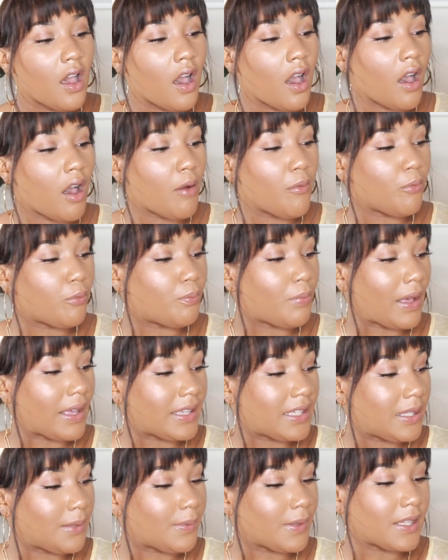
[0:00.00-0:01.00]

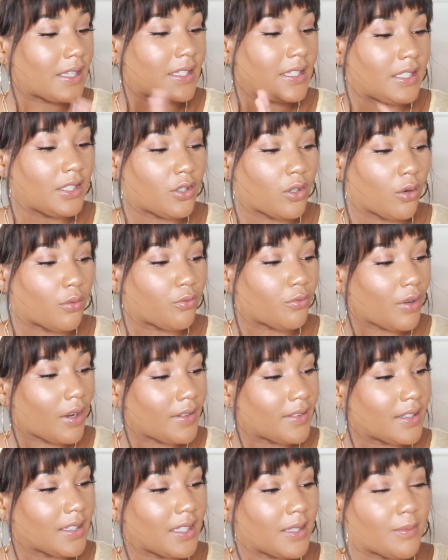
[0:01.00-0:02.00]
by keeping it
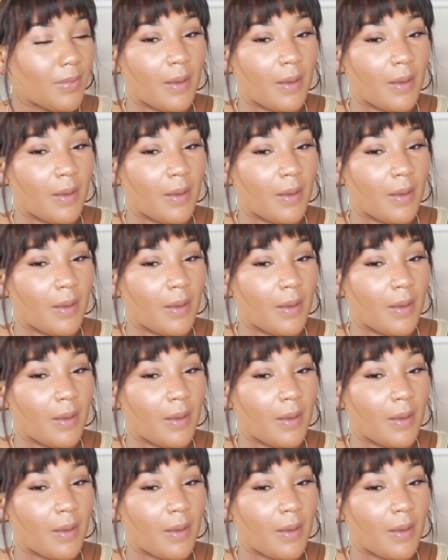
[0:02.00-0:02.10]
eco-friendly,